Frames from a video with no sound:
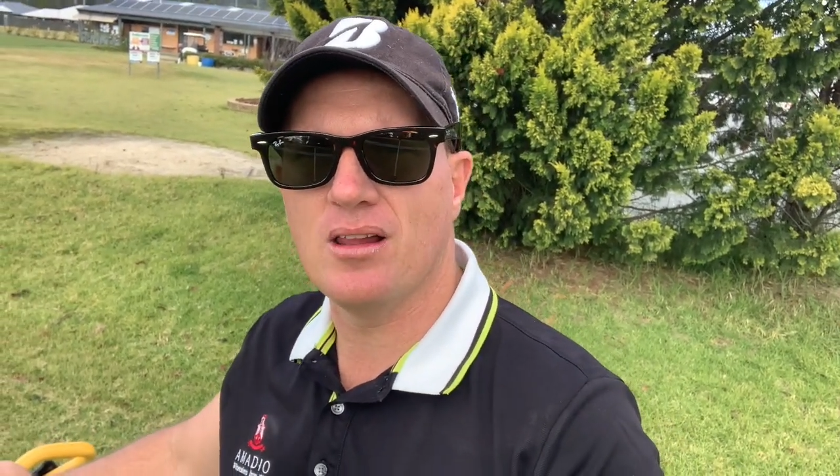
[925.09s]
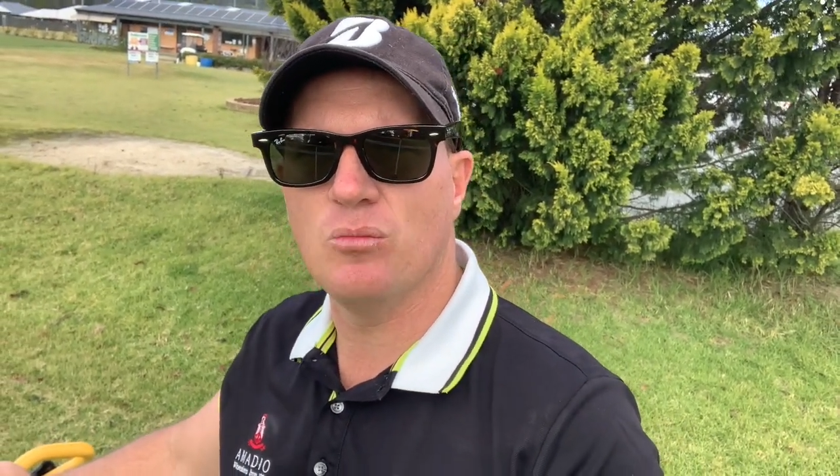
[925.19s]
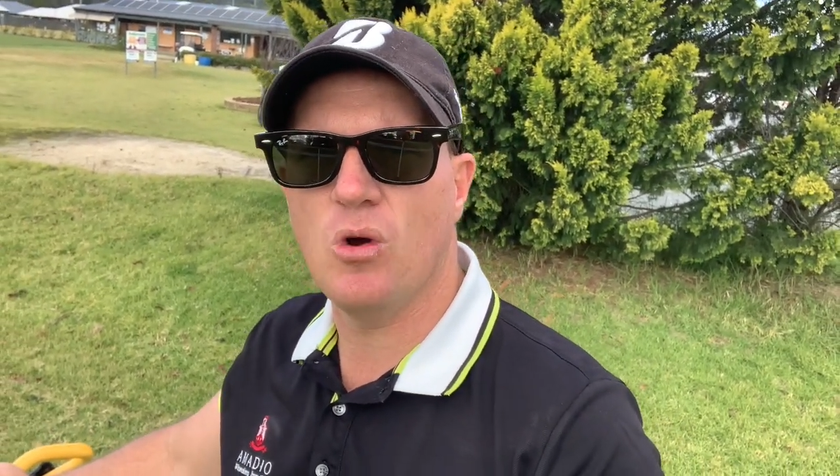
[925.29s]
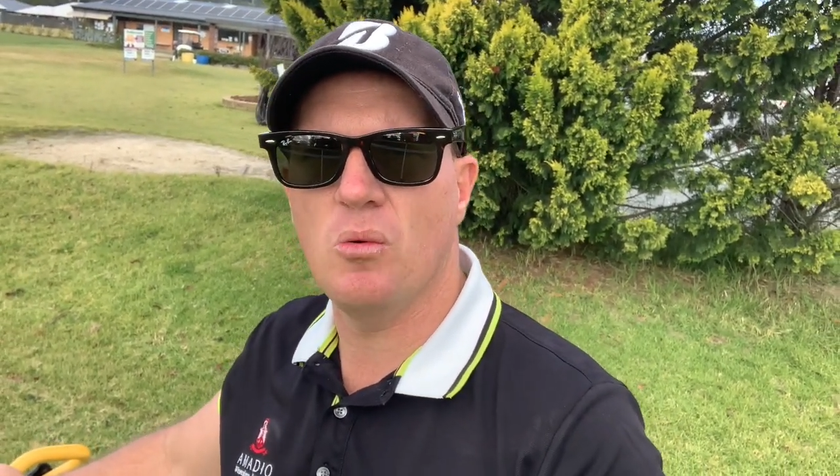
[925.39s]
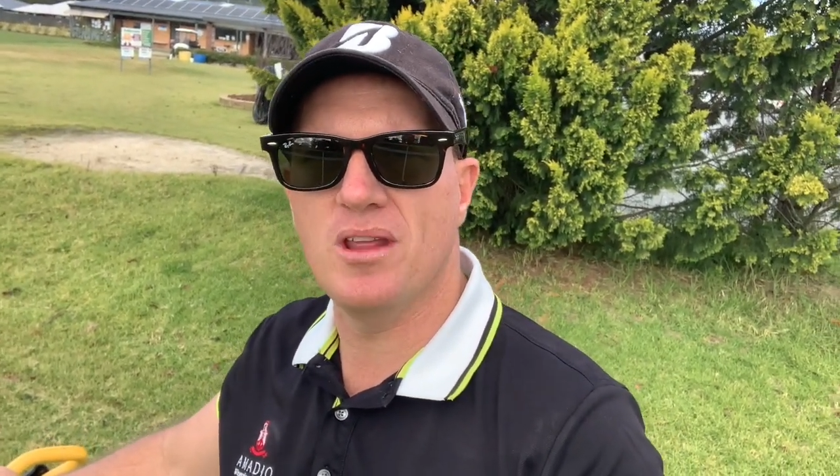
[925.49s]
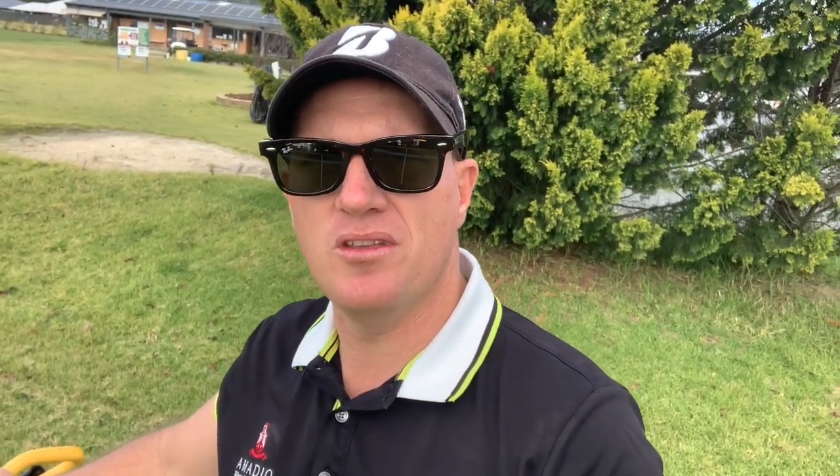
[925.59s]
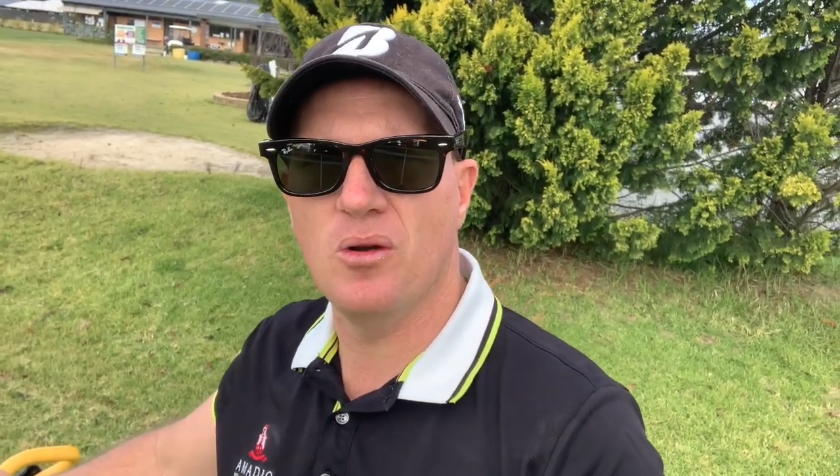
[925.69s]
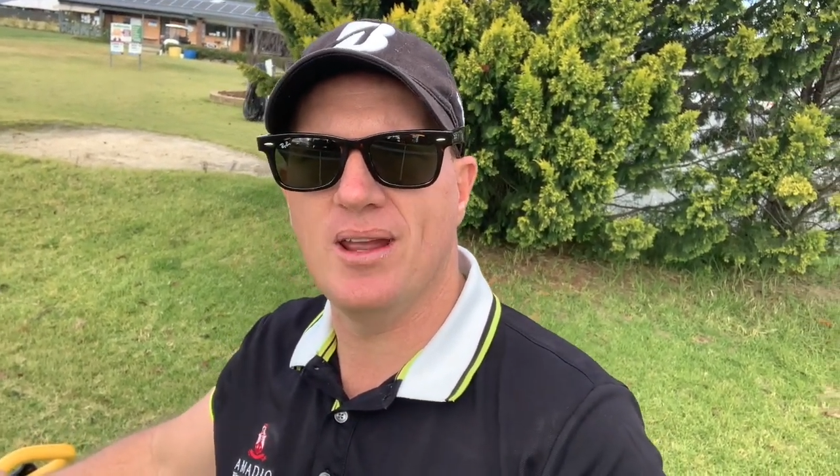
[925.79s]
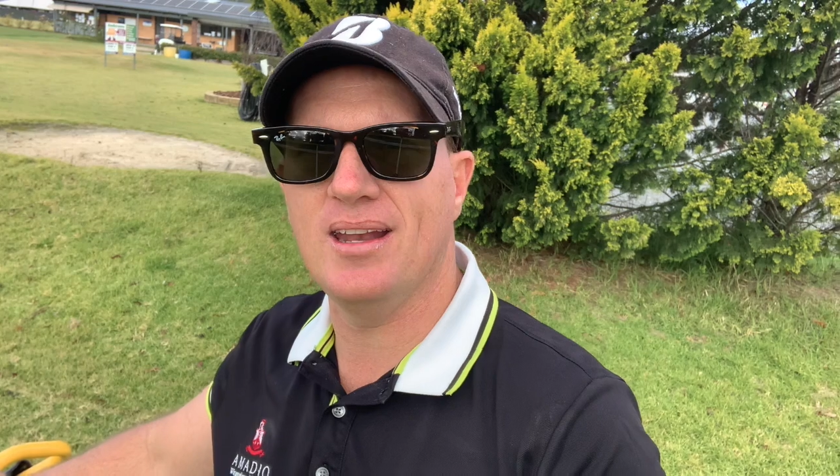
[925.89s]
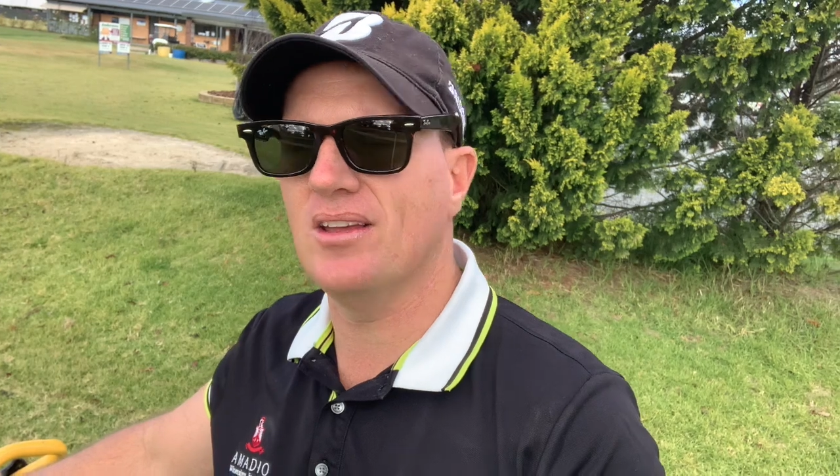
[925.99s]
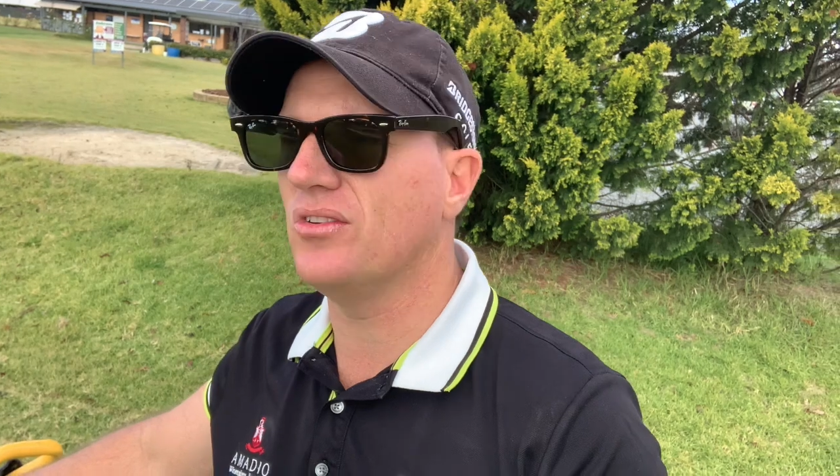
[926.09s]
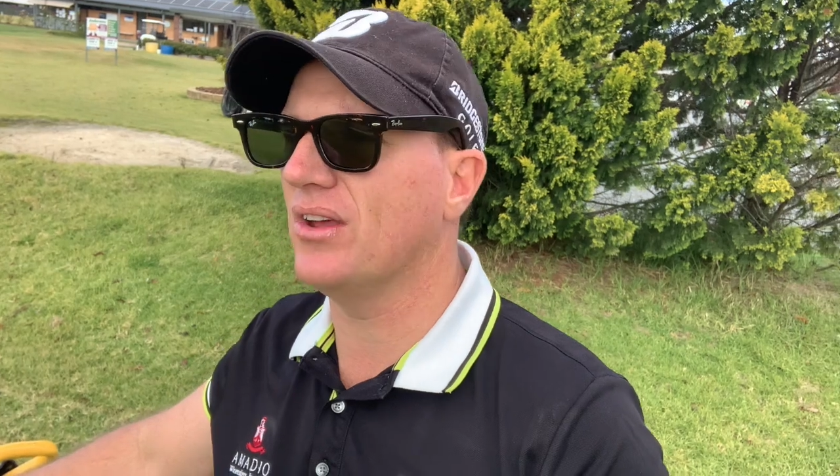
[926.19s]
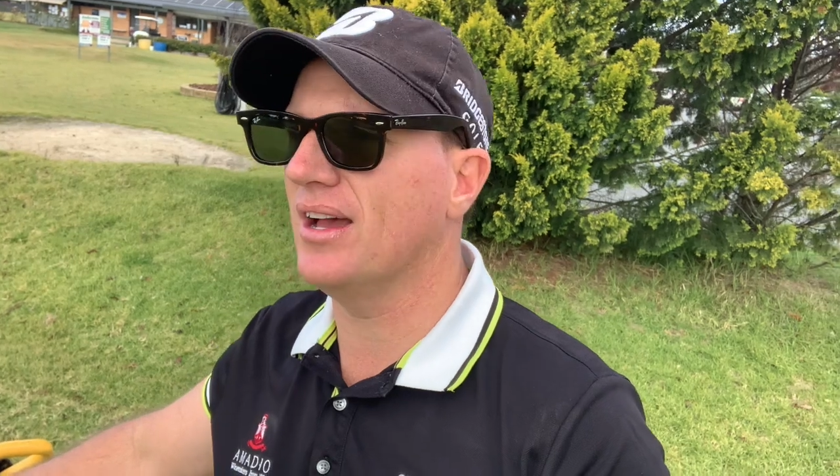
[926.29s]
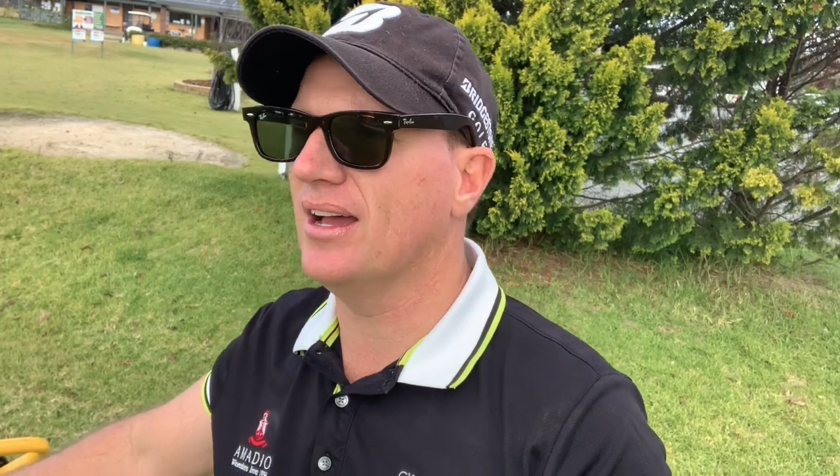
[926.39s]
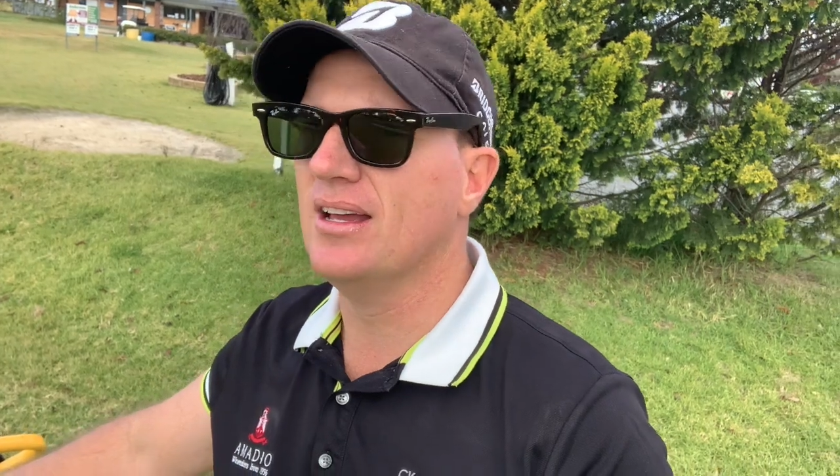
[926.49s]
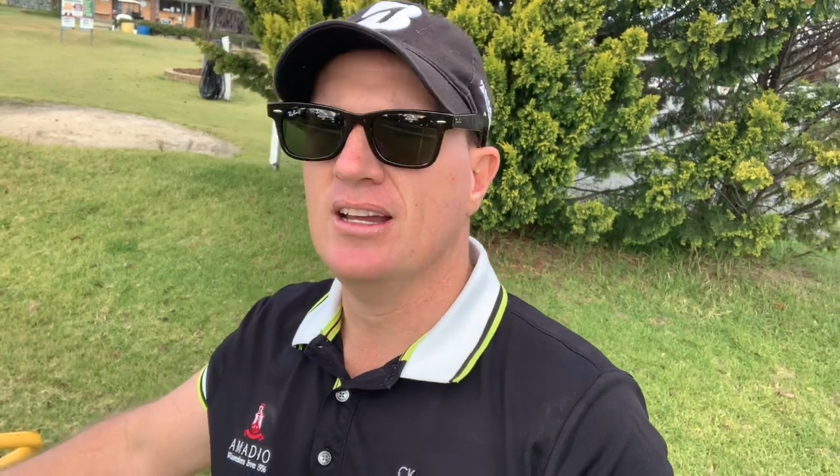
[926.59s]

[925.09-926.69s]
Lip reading: and what we're doing is they're